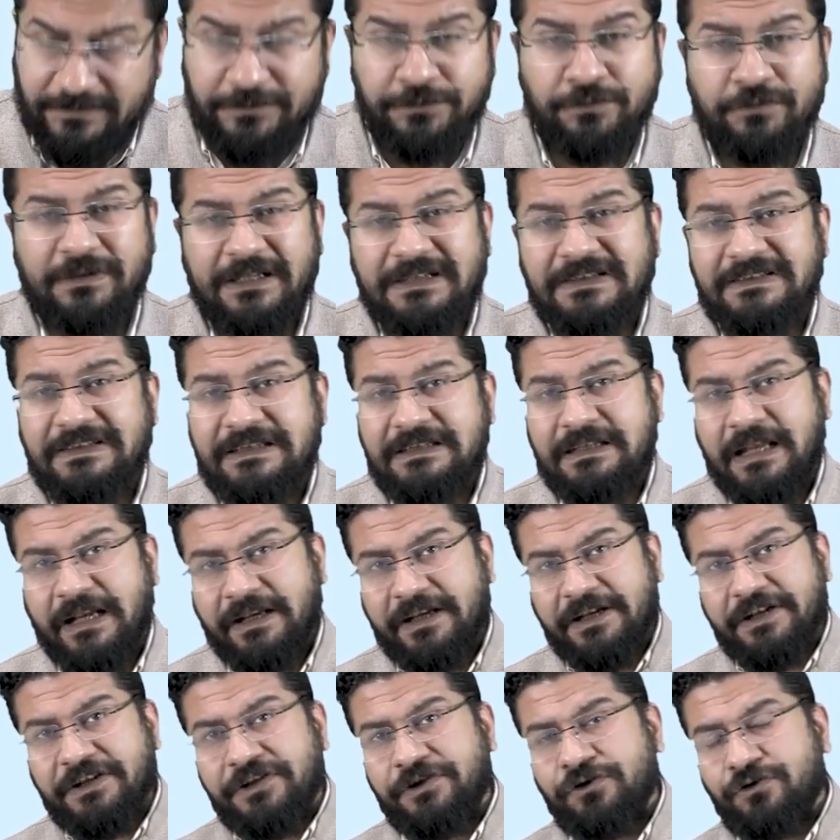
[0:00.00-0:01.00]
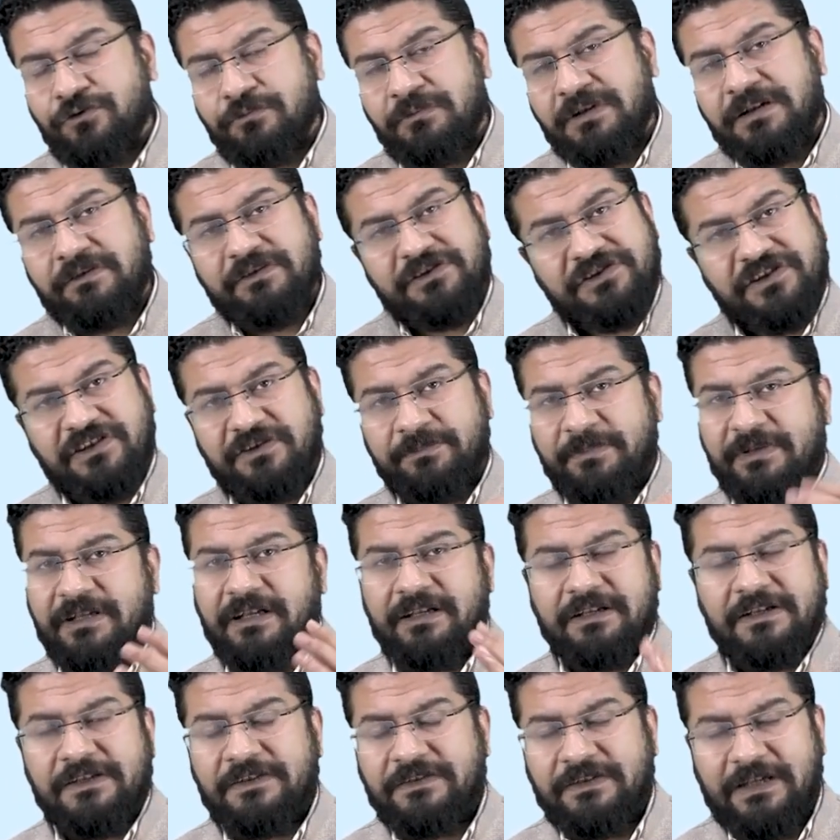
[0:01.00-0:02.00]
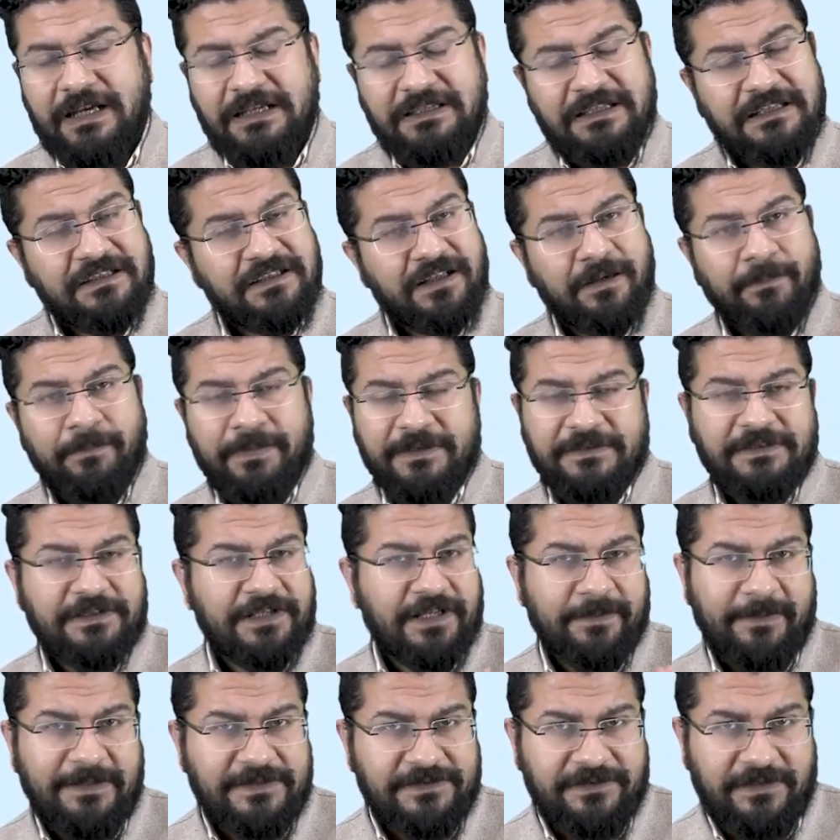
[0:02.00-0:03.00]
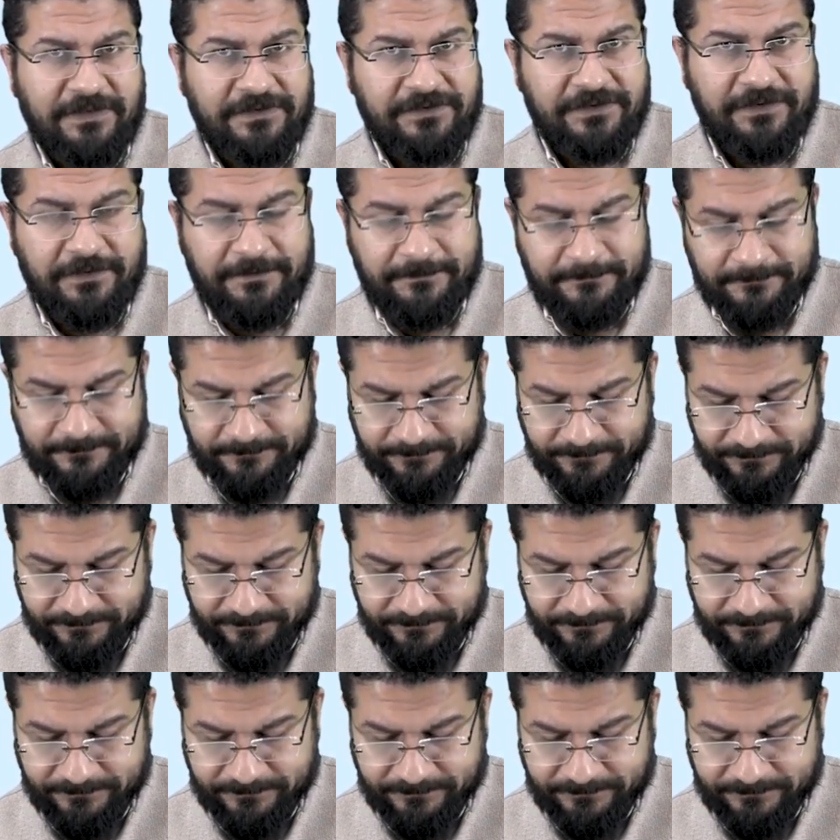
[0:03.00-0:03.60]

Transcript: you can see in any tumor which is bigger in size and compressing nearby structure.